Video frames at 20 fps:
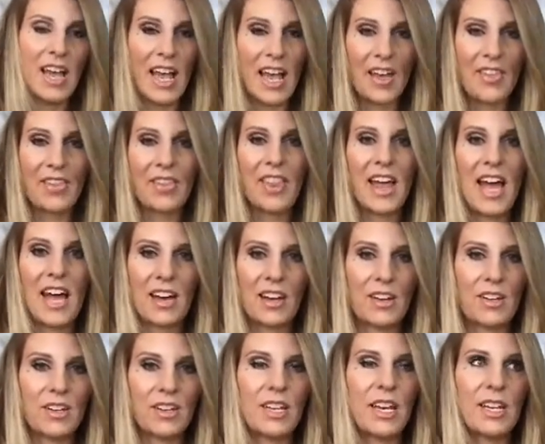and that
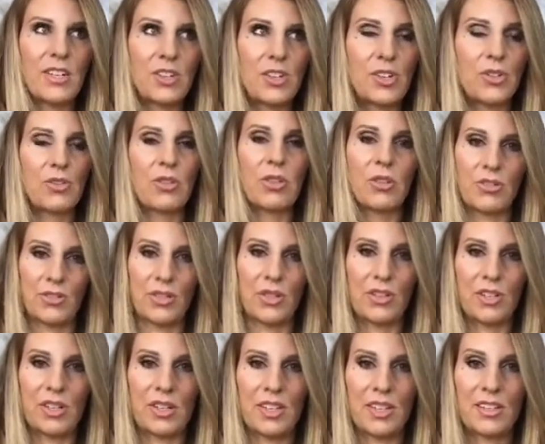could get you closer
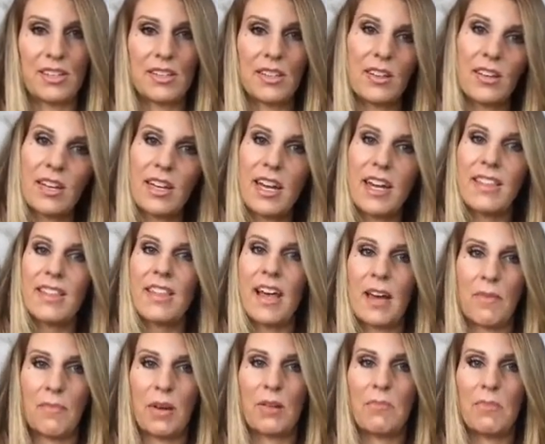to this look, and
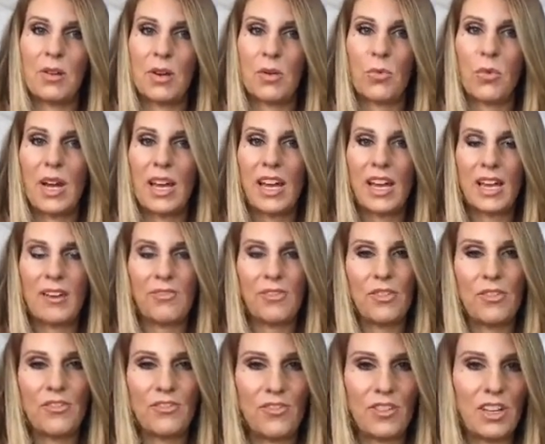that might be a way if
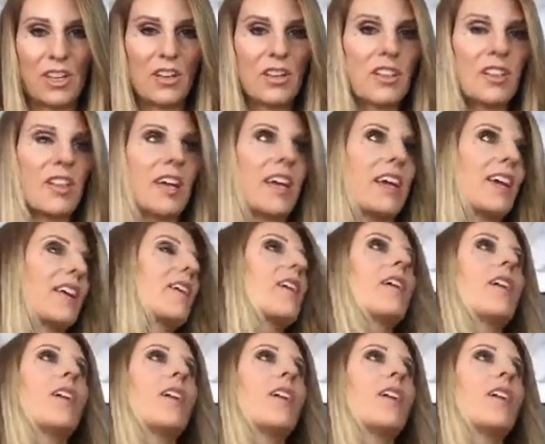you feel like